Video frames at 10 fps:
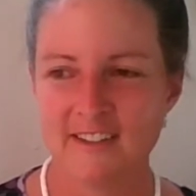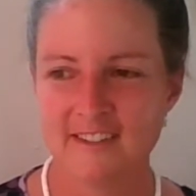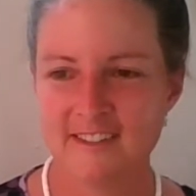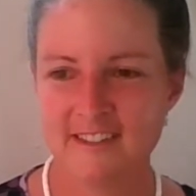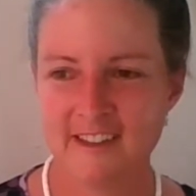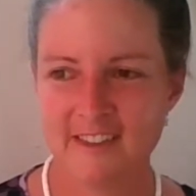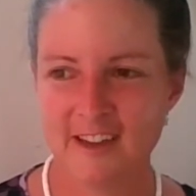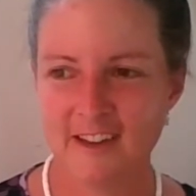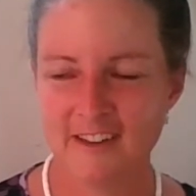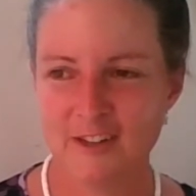and
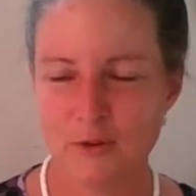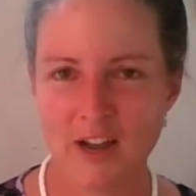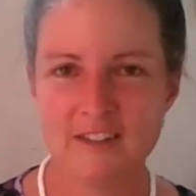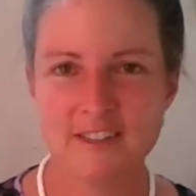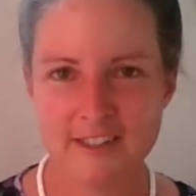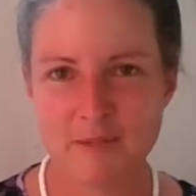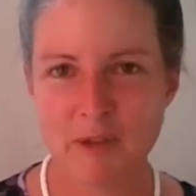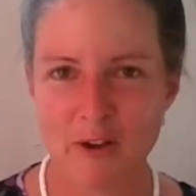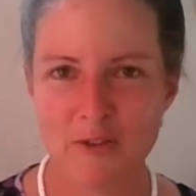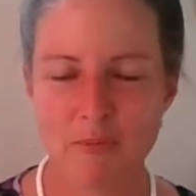then you had to
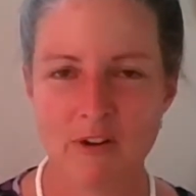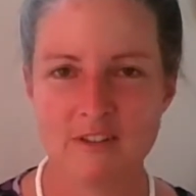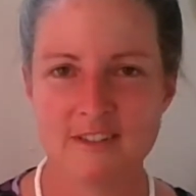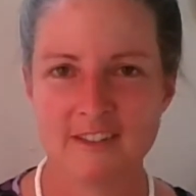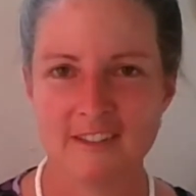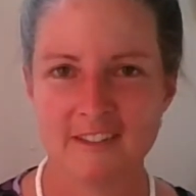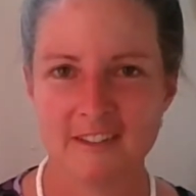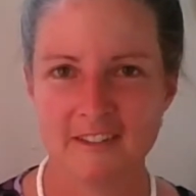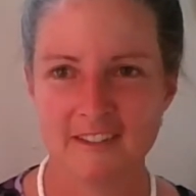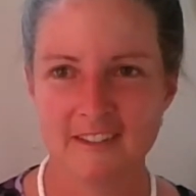email the
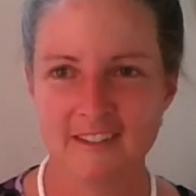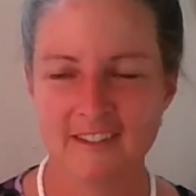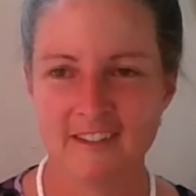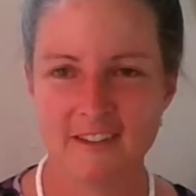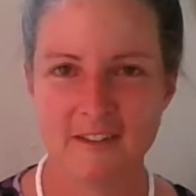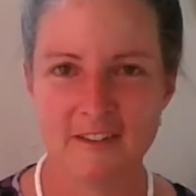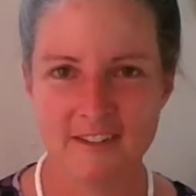person the